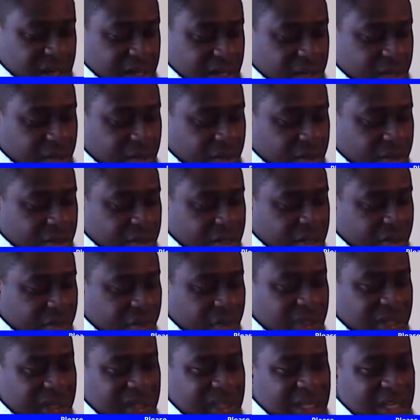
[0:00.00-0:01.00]
The
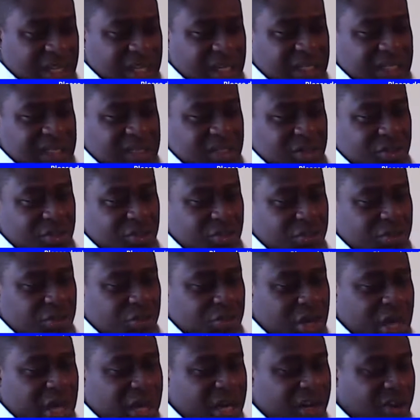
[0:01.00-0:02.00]
one thing is to
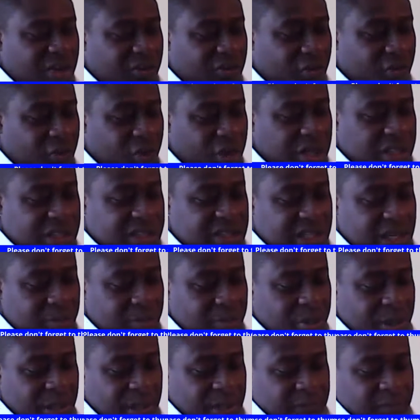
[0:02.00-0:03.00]
try to avoid
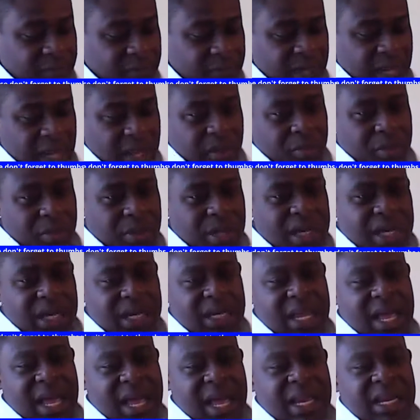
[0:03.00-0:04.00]
jumping,
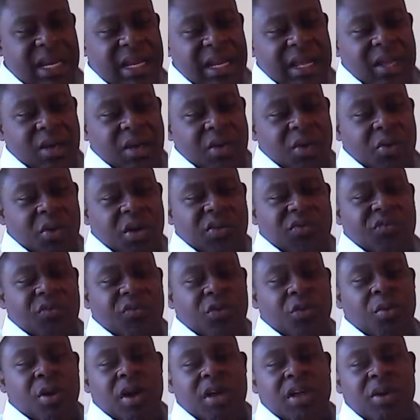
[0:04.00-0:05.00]
meaning that if
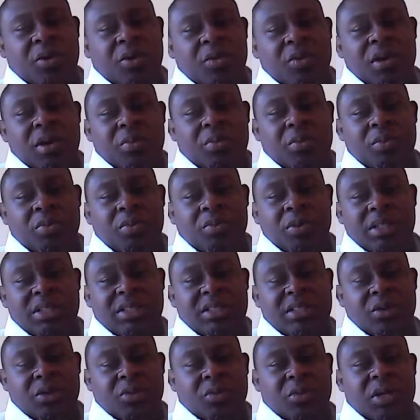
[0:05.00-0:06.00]
you're working
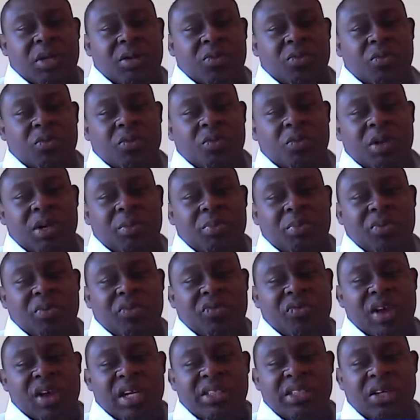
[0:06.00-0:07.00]
with a
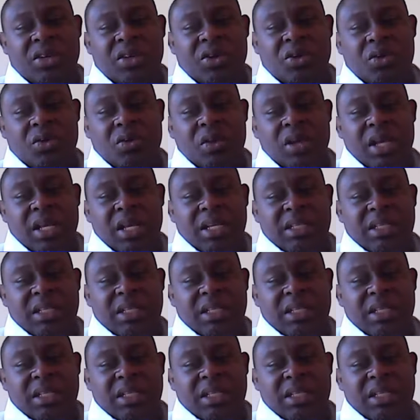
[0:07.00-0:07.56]
professional,